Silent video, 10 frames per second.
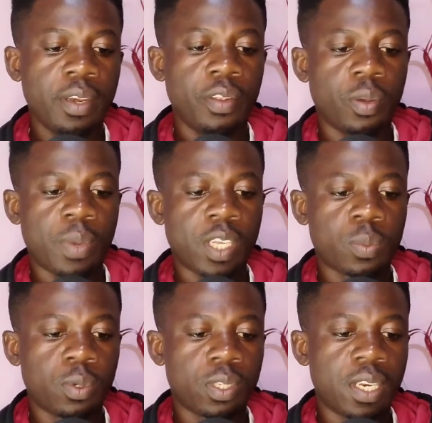your
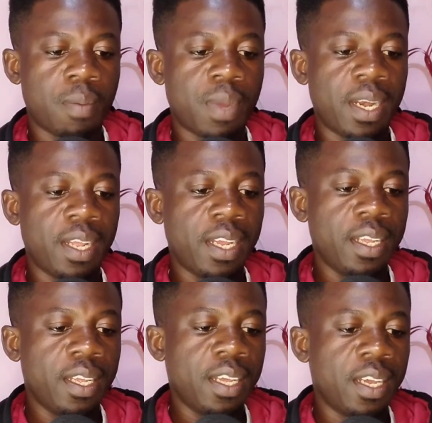passport number there
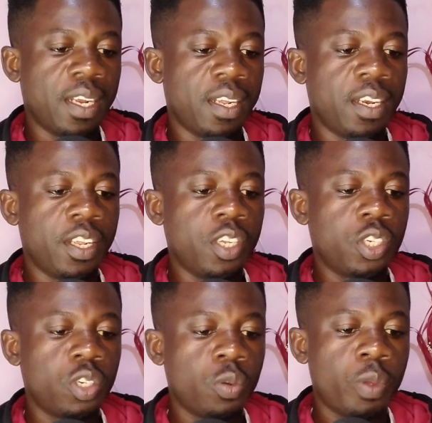and then
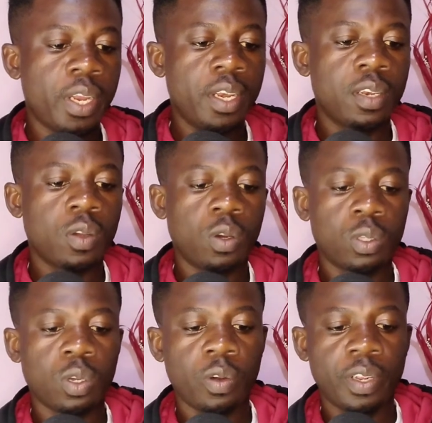issuing
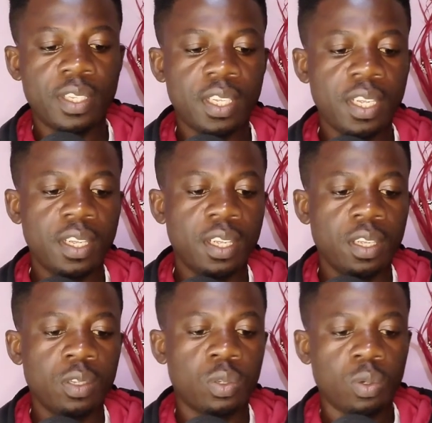authority.
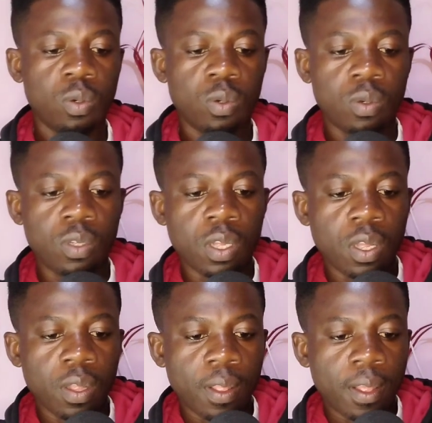So
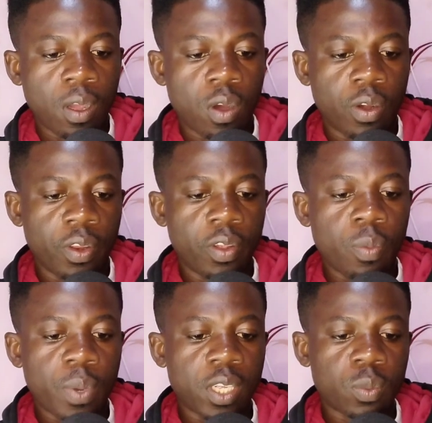on your
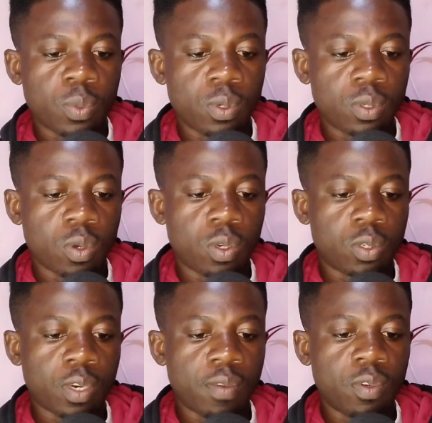passport or
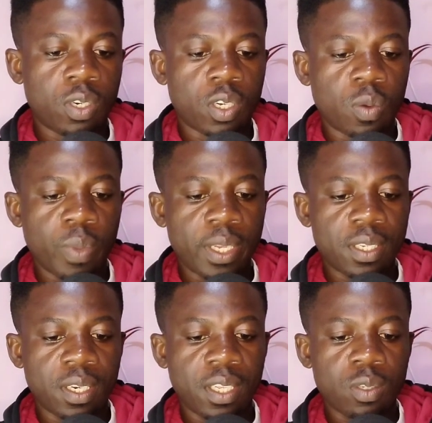travel document,
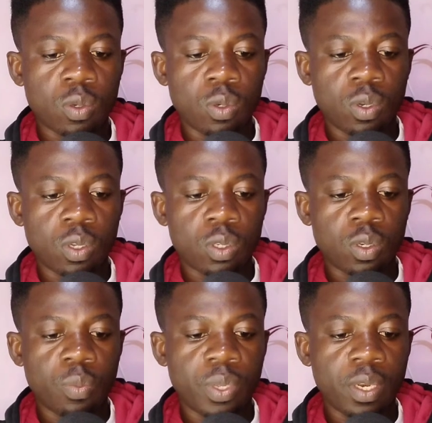this could
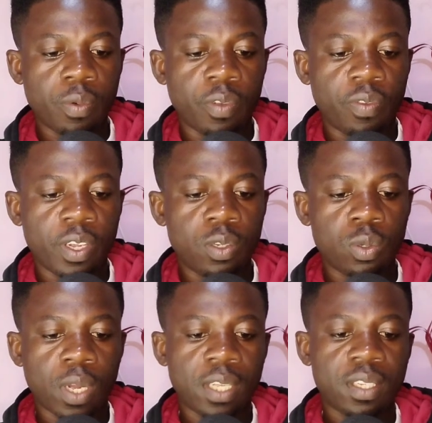also be referred
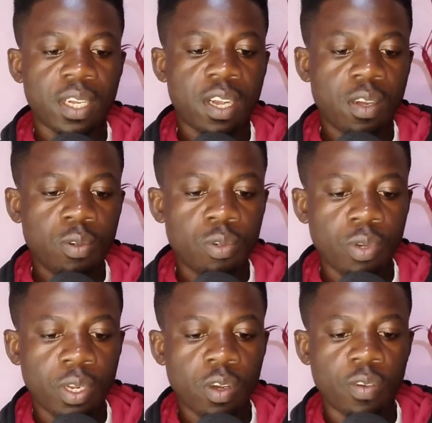to as a
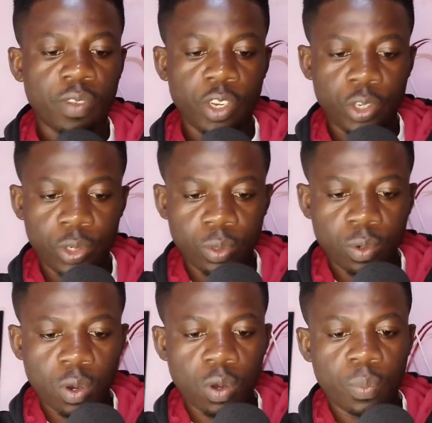country of issue
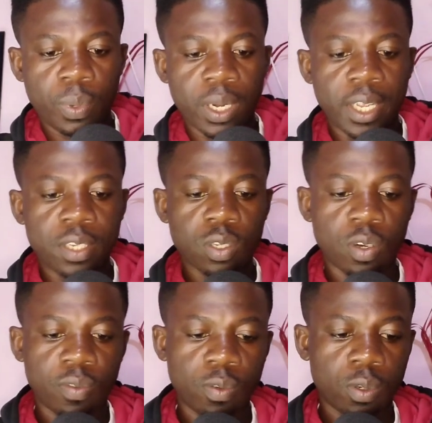or place
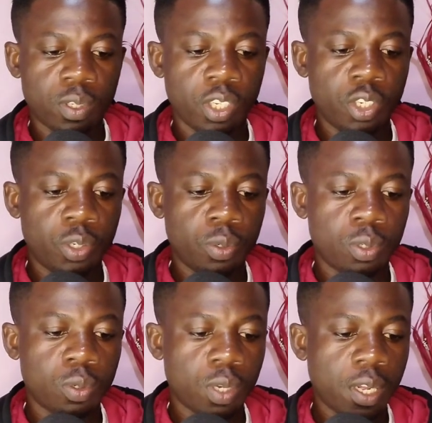of what issue.
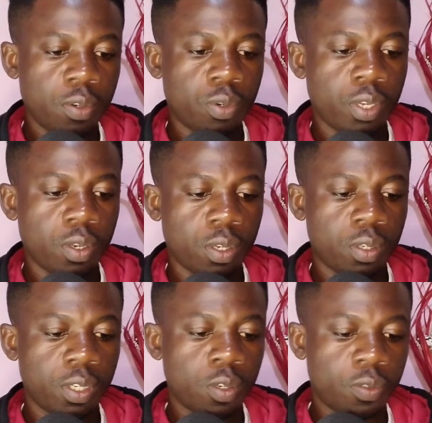So country
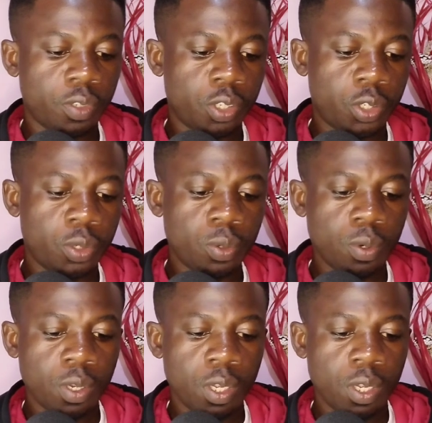of issue,